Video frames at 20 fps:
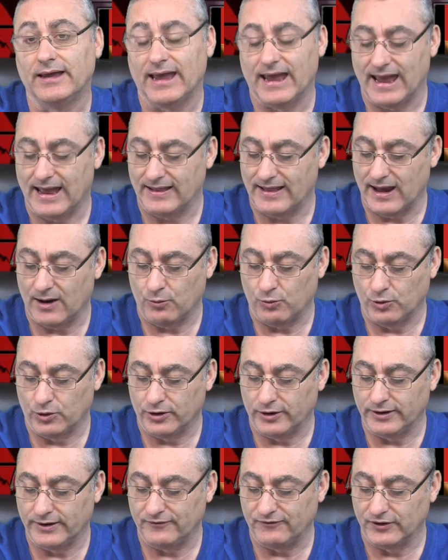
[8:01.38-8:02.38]
and that
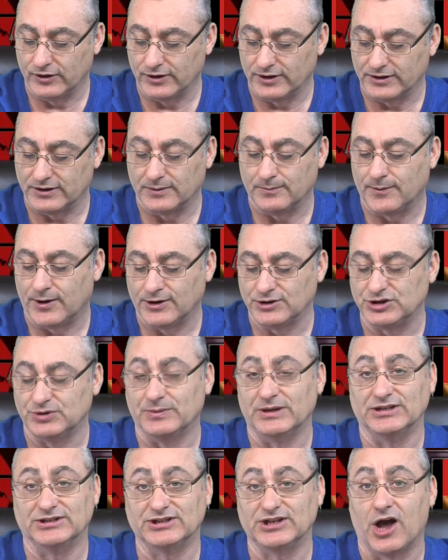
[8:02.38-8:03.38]
word, if you look at the margin,
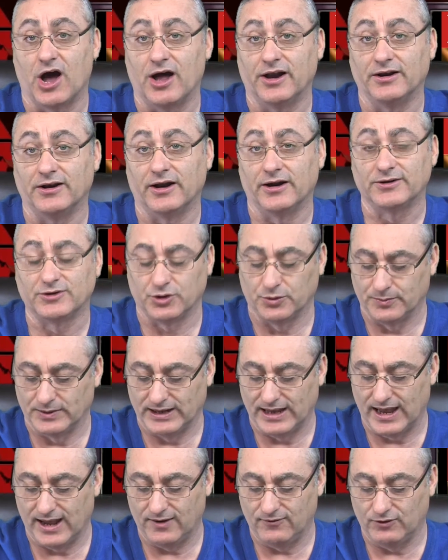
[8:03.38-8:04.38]
means conduct or
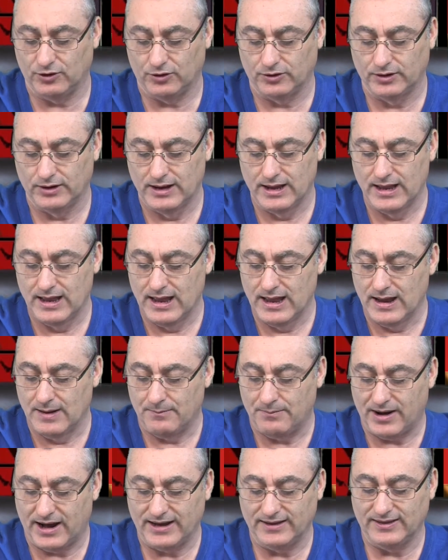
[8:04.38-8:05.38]
behavior,
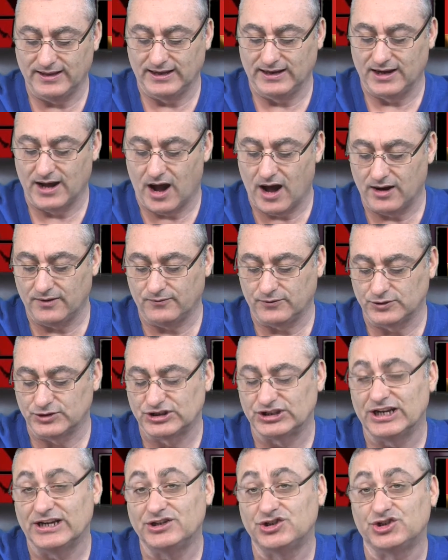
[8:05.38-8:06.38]
"by the
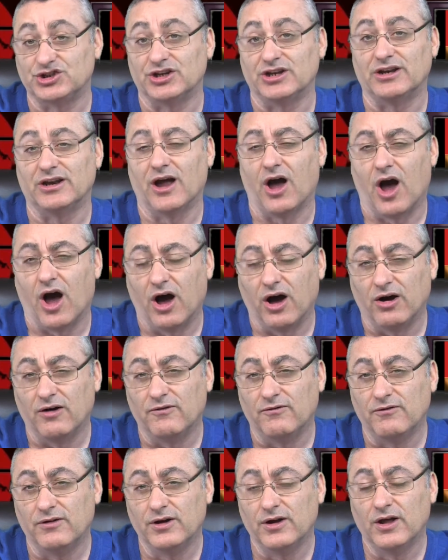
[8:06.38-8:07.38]
conversation
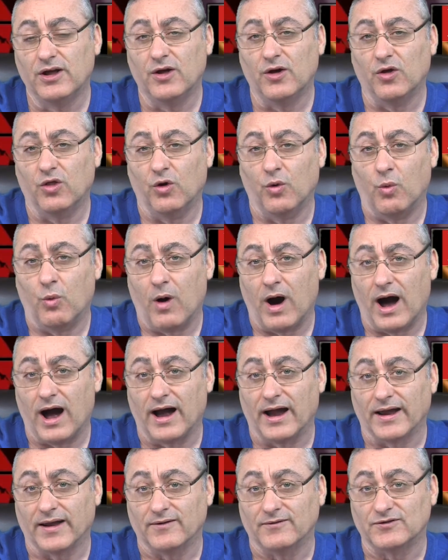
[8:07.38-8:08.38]
of the
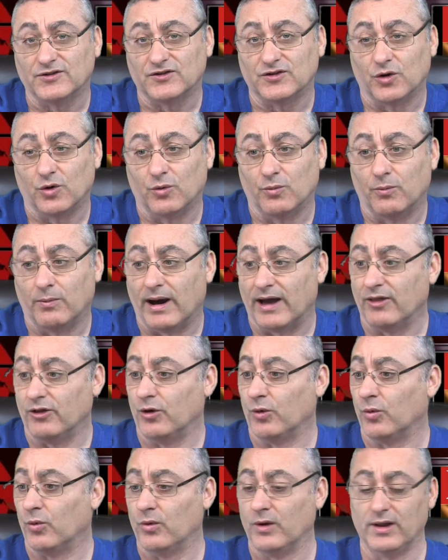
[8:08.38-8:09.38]
wives." So by
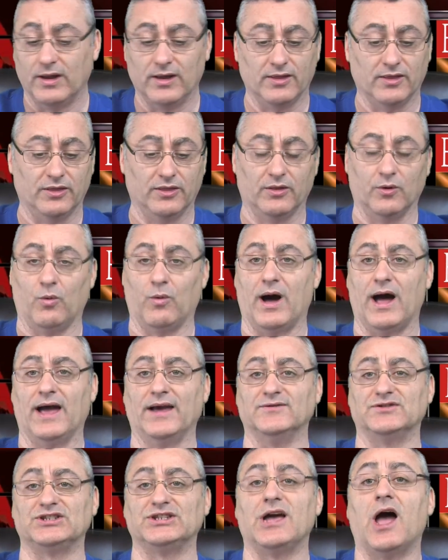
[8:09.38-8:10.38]
the
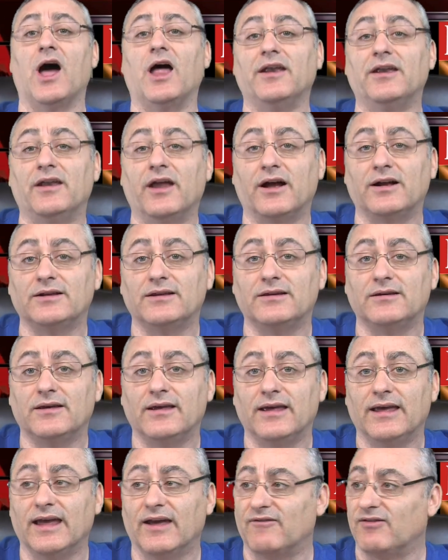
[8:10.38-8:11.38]
wives' conduct,
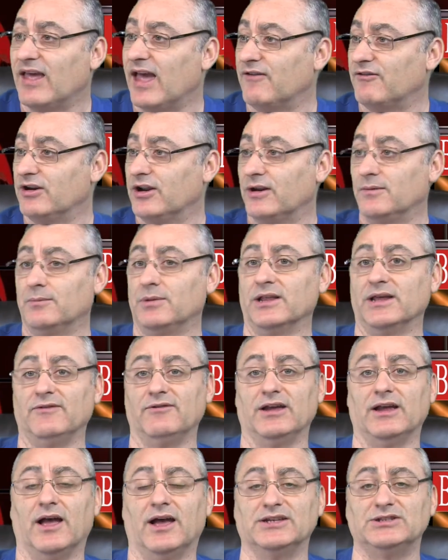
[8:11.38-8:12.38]
if they have an
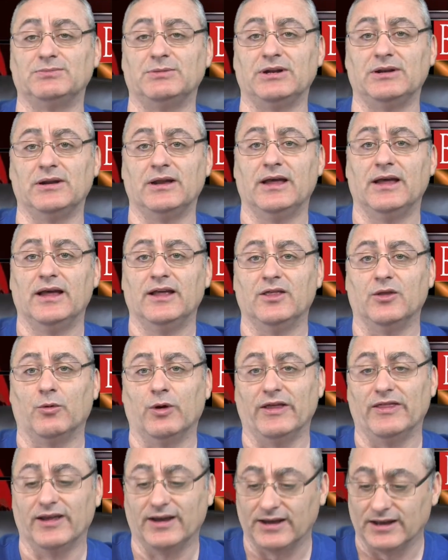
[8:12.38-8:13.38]
unbelieving husband, the way
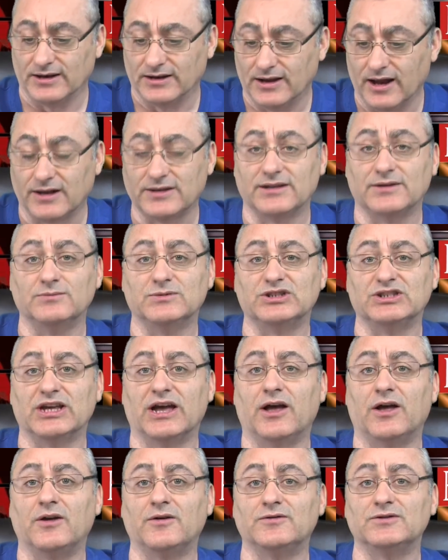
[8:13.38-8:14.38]
they conduct
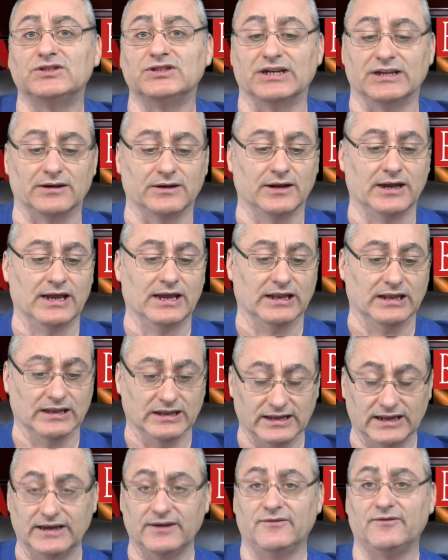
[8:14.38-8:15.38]
themselves and
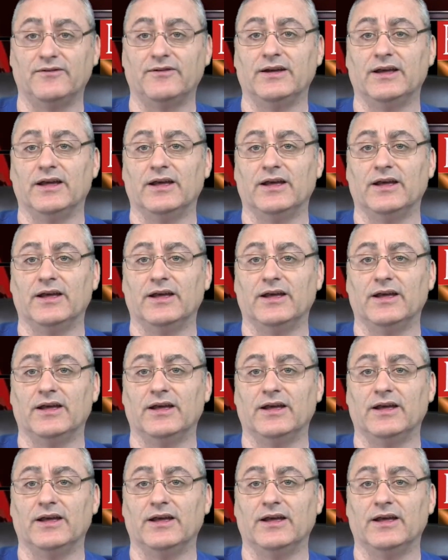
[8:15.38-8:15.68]
live